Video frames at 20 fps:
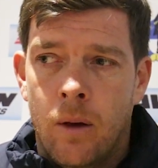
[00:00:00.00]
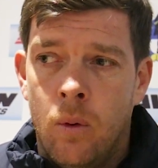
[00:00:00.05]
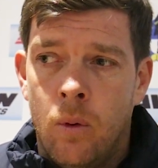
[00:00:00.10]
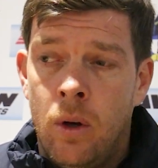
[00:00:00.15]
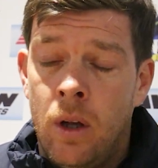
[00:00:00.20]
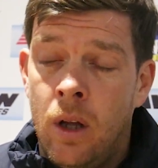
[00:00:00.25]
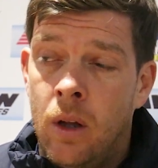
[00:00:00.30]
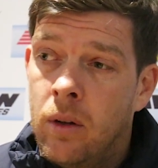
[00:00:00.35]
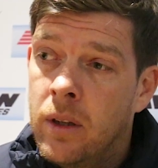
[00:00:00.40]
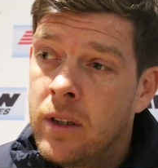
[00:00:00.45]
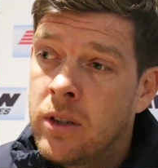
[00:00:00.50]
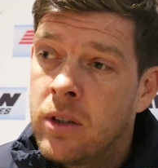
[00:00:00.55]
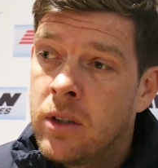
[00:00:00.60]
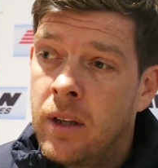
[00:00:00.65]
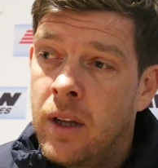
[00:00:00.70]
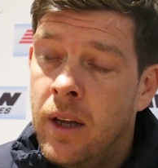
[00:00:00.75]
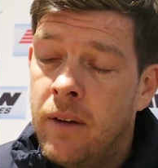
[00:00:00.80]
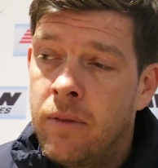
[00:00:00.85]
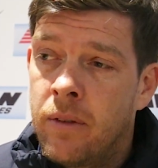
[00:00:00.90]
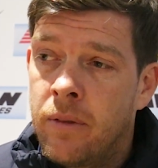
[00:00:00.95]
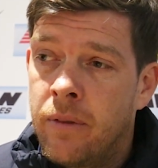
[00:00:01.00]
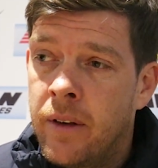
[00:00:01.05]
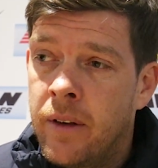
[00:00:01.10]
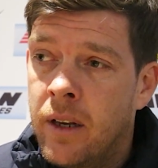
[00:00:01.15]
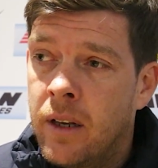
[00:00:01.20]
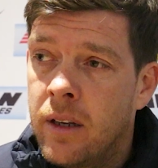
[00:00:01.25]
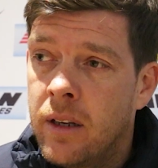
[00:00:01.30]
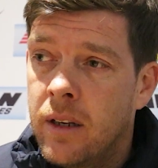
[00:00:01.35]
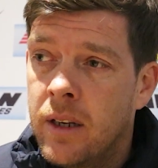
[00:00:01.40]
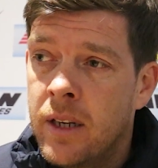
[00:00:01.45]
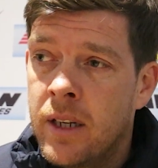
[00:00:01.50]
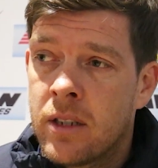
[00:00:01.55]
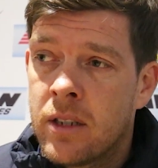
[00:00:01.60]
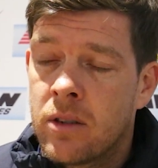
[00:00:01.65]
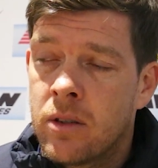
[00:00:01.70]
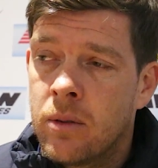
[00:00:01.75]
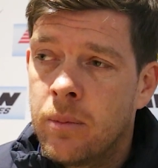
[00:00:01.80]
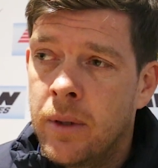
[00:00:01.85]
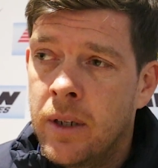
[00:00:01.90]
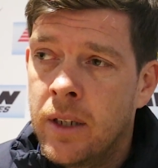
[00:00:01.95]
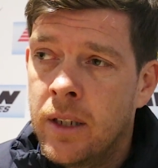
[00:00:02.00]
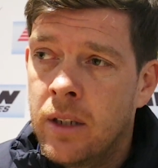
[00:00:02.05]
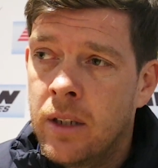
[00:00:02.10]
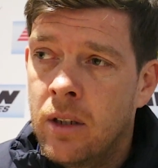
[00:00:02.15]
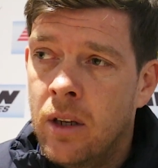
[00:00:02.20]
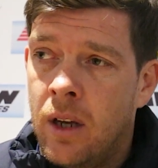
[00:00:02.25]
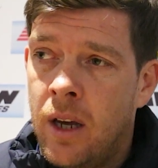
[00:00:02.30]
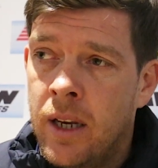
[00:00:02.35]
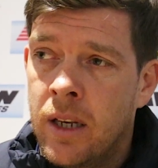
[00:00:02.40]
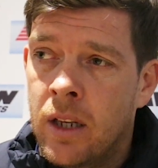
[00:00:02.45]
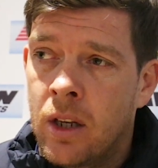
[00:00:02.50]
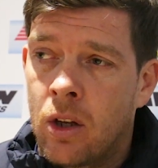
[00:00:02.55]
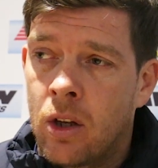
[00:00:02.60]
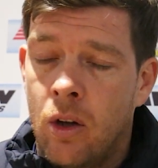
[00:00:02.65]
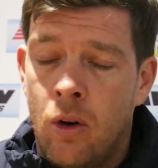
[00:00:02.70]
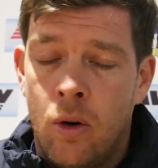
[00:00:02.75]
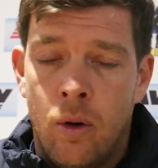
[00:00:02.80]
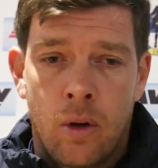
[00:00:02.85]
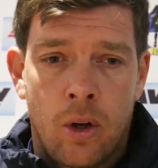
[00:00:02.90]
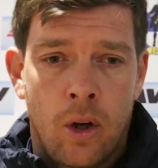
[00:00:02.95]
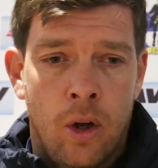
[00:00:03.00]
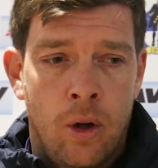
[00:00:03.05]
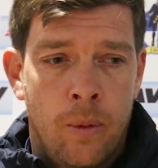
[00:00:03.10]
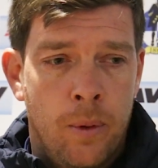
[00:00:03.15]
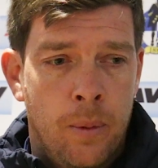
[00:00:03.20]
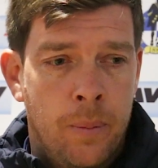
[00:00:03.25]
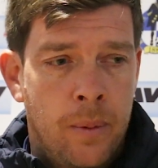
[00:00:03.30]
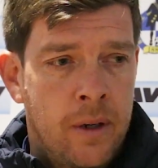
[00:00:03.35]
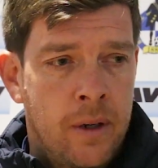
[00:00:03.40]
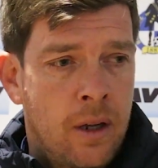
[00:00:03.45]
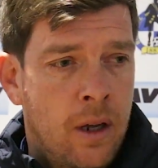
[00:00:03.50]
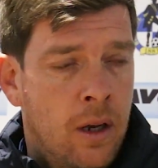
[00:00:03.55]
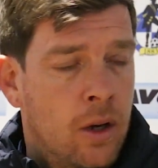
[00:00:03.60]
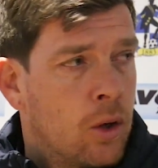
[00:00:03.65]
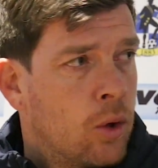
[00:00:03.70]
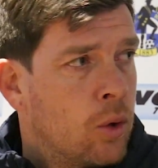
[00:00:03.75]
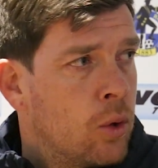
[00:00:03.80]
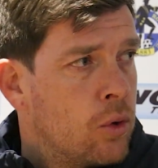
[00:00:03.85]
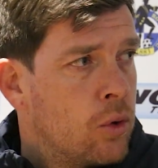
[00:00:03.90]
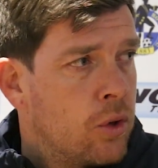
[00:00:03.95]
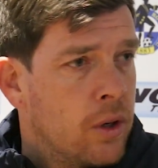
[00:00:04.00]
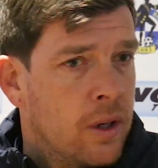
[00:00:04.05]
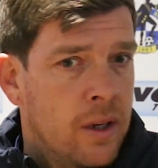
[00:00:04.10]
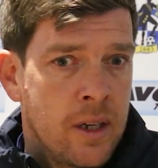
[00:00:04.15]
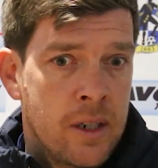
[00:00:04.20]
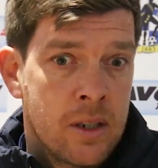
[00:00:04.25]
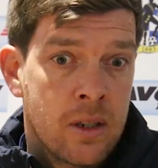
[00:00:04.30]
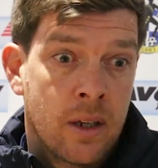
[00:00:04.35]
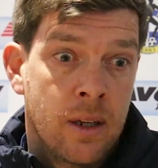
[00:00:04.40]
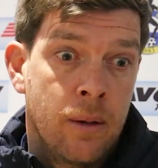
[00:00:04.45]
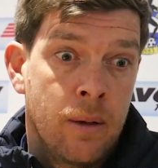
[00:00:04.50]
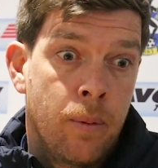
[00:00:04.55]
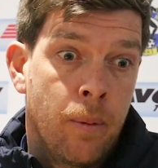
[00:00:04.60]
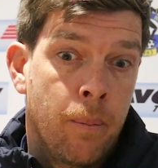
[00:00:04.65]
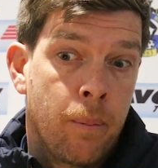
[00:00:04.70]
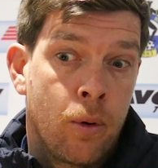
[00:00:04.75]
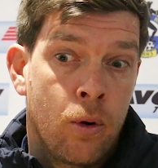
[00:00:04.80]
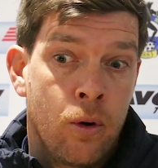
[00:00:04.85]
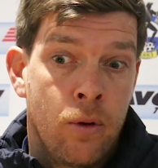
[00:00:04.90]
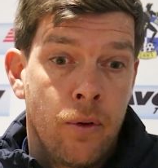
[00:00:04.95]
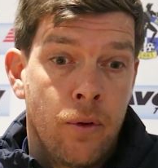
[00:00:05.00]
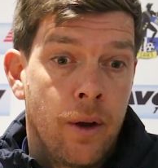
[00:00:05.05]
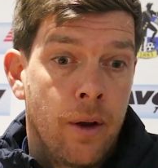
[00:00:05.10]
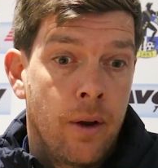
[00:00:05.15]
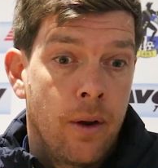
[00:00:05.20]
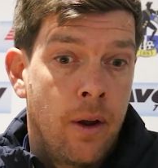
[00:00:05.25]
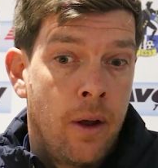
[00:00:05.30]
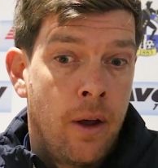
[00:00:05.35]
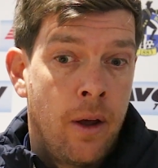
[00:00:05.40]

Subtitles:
Well, listen, everything needs to be, any club up and down the country needs to keep improving.